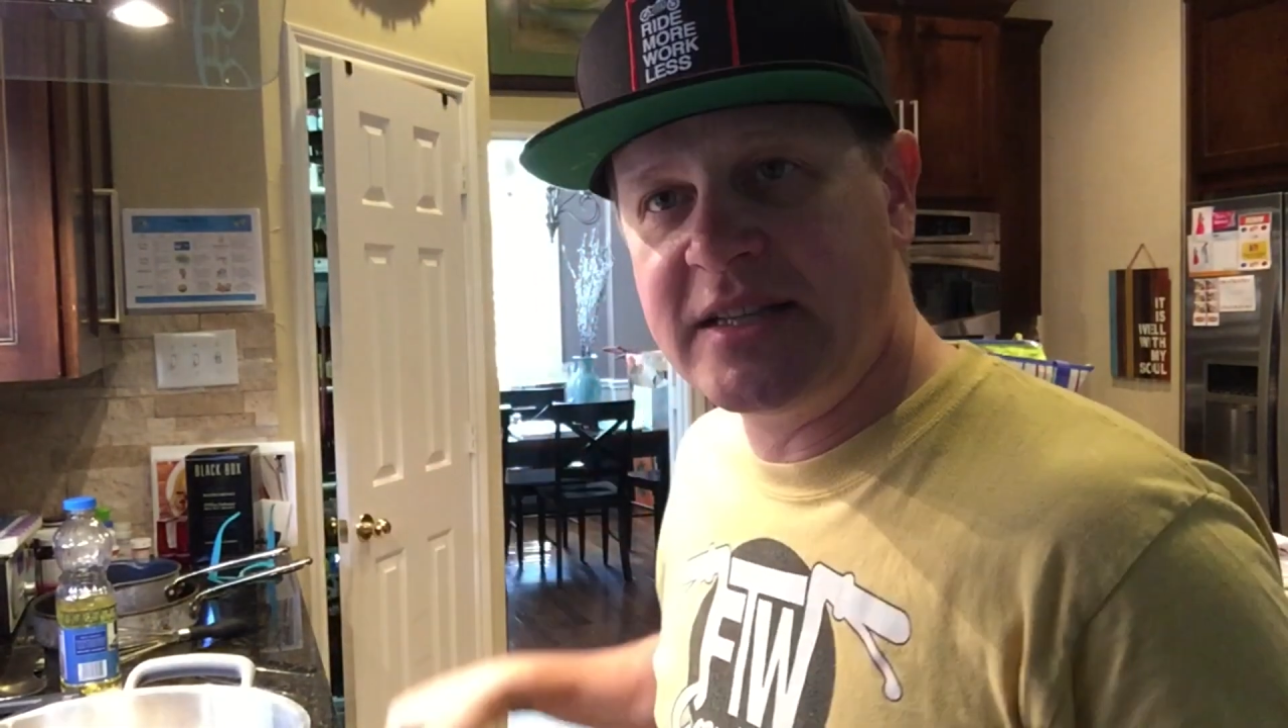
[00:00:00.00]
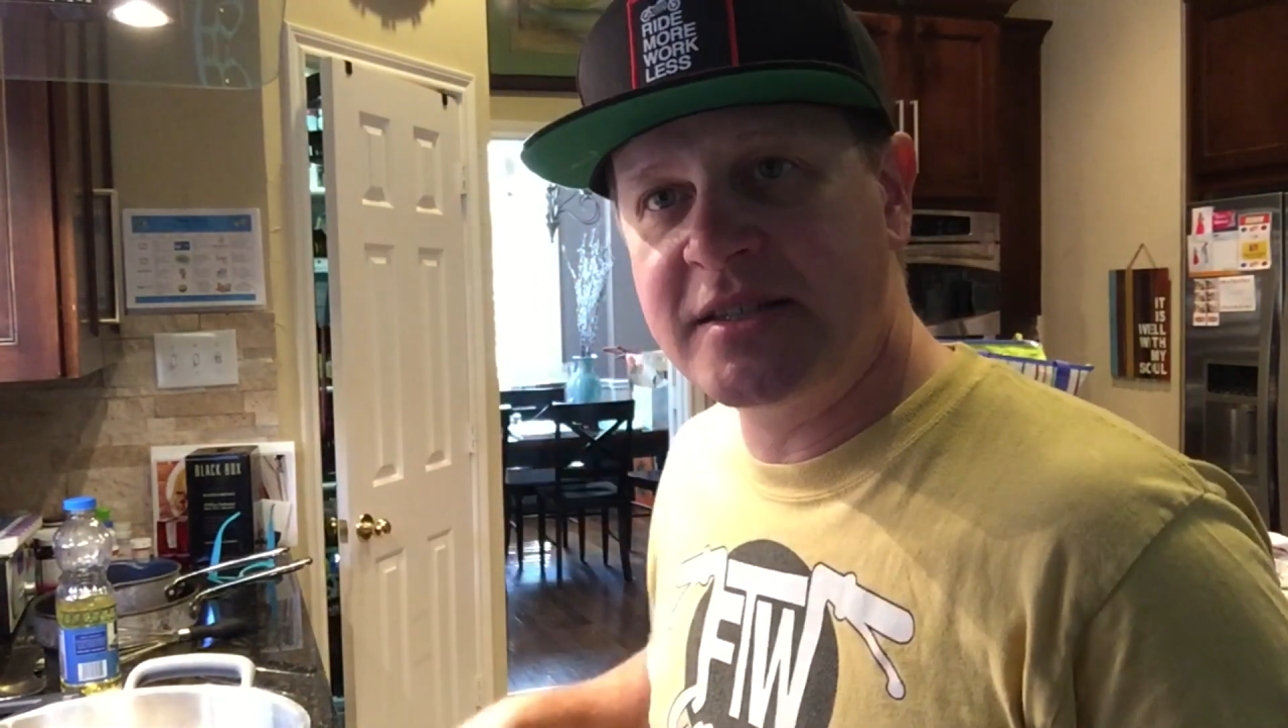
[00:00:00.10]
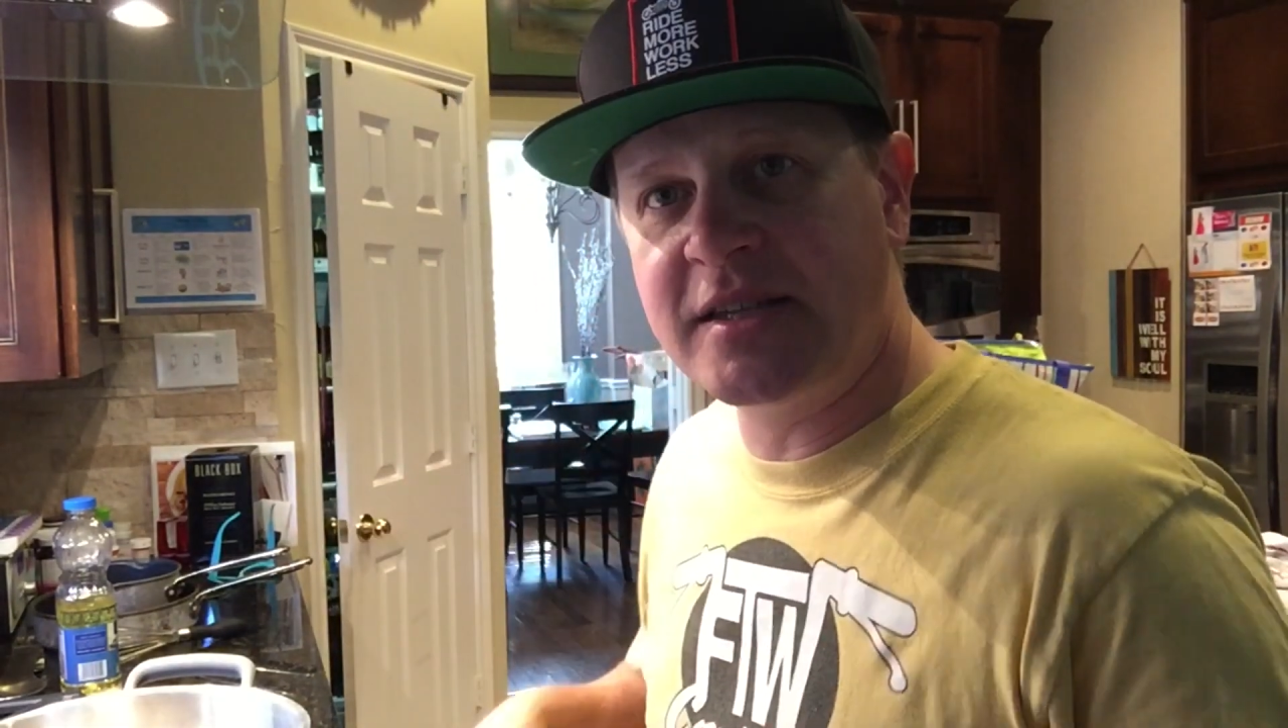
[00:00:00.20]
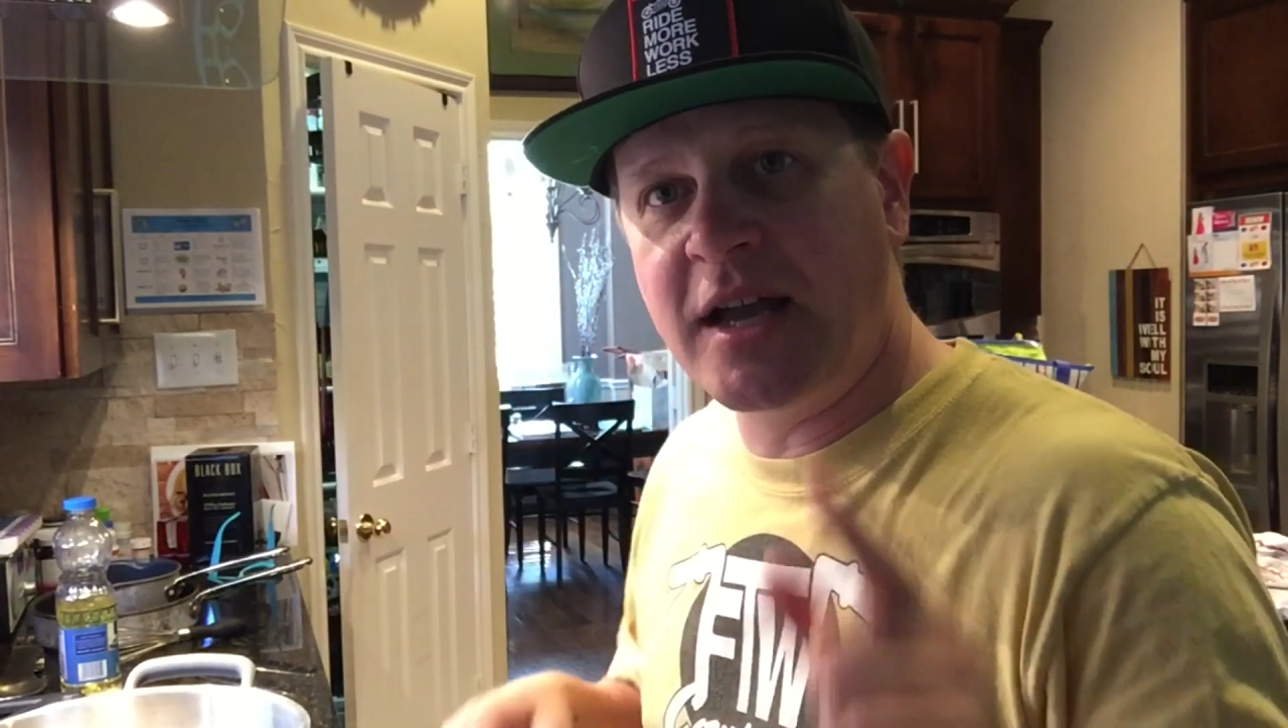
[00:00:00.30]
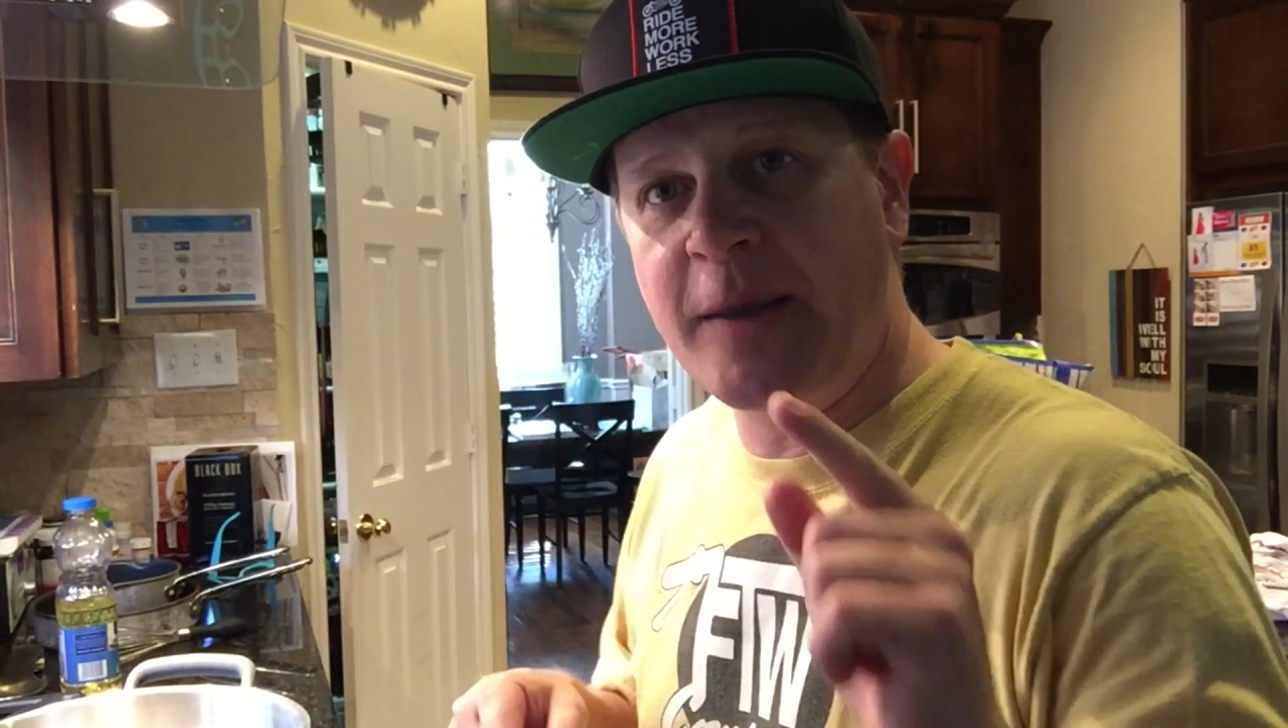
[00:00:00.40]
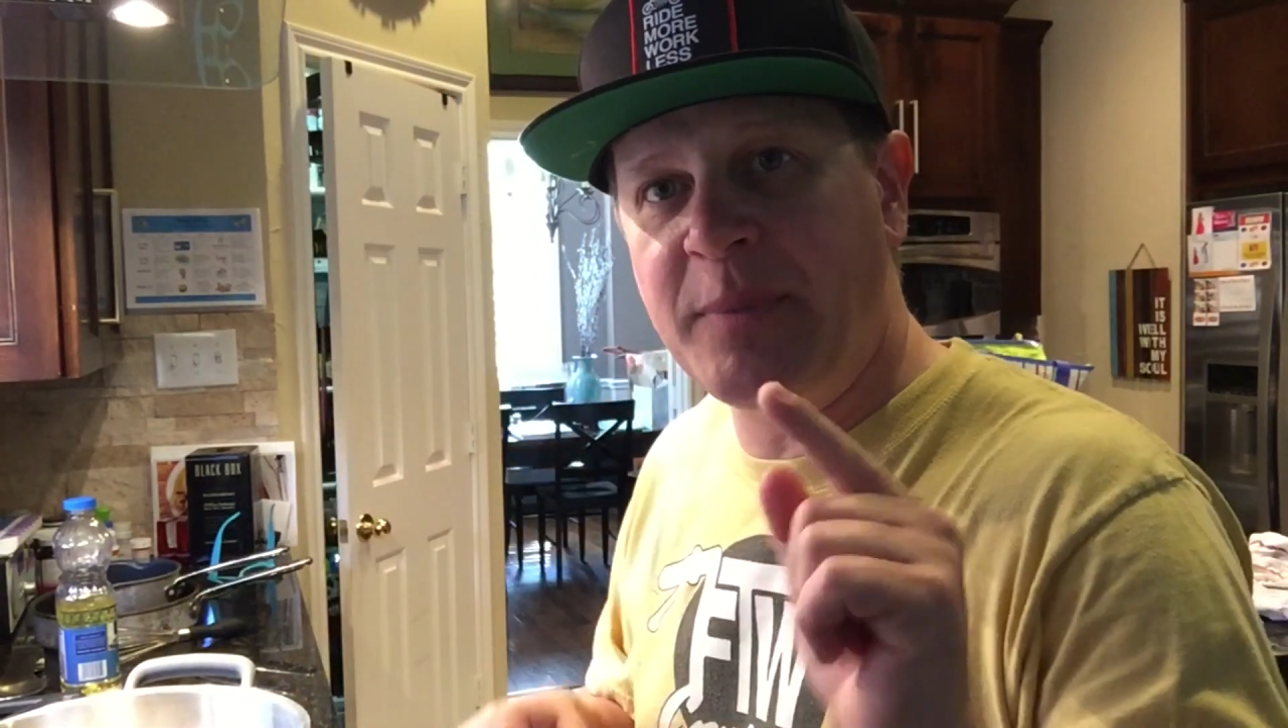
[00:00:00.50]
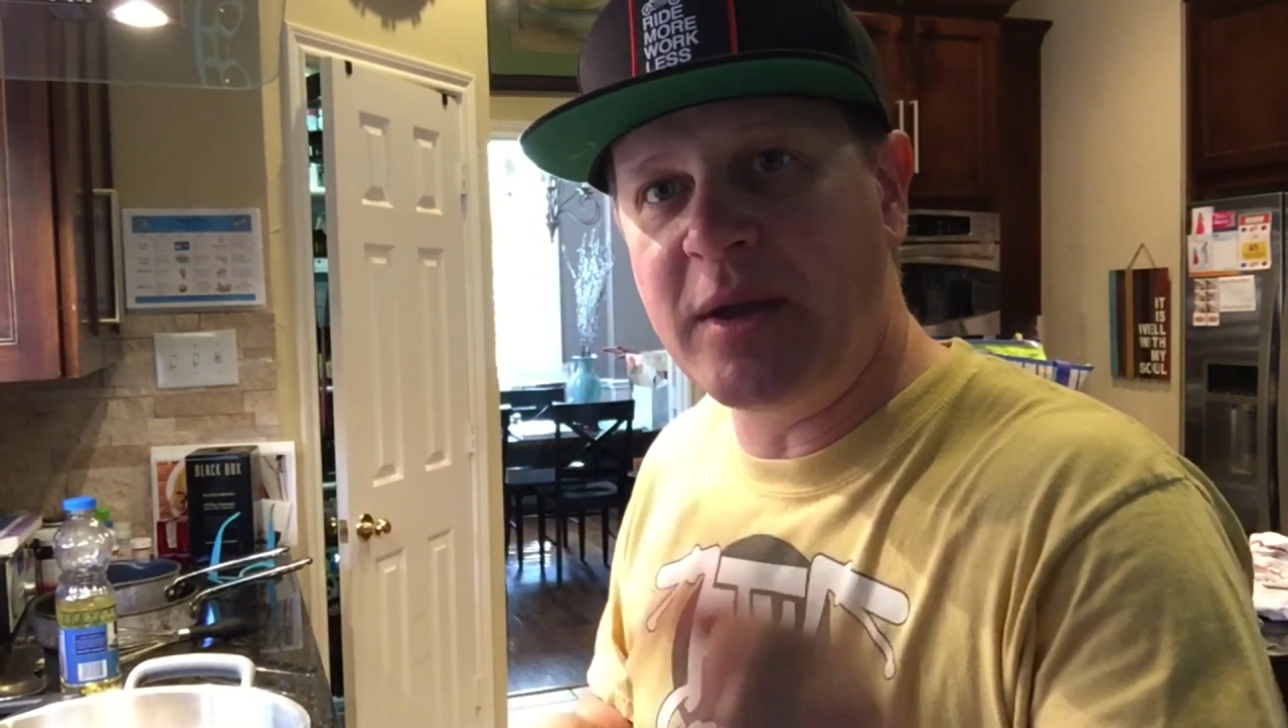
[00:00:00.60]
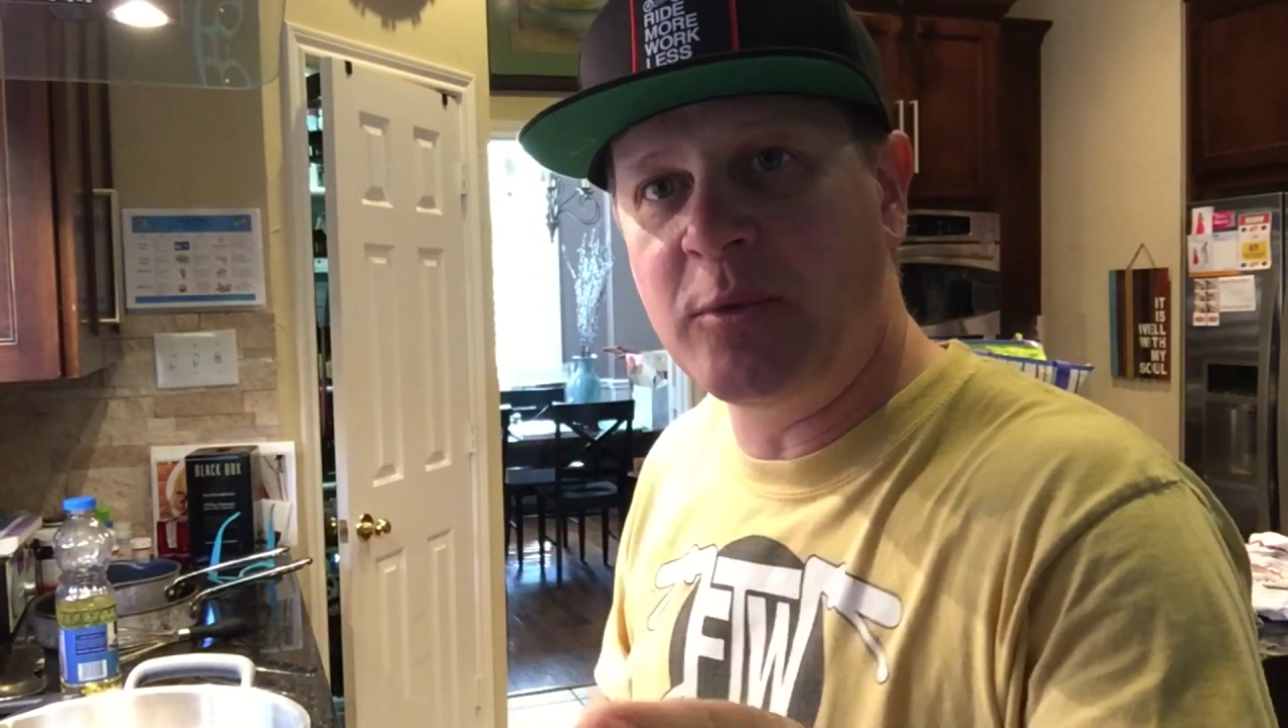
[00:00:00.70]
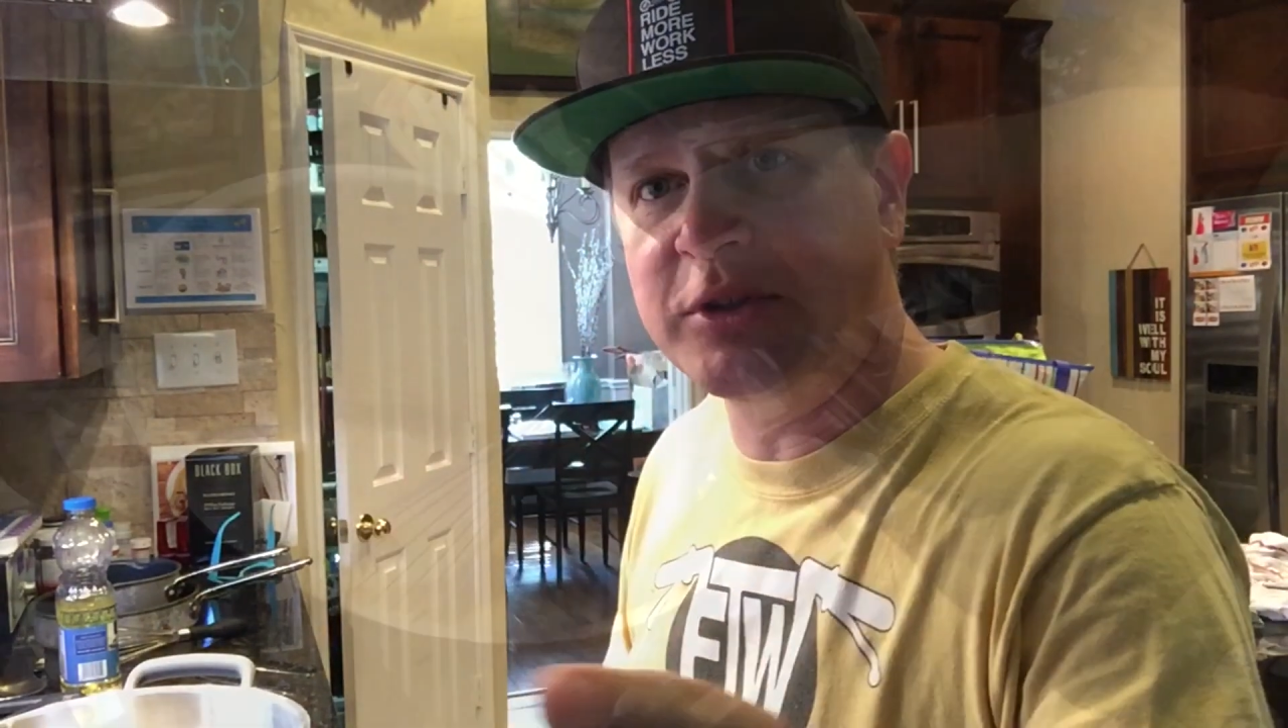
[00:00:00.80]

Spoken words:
this up and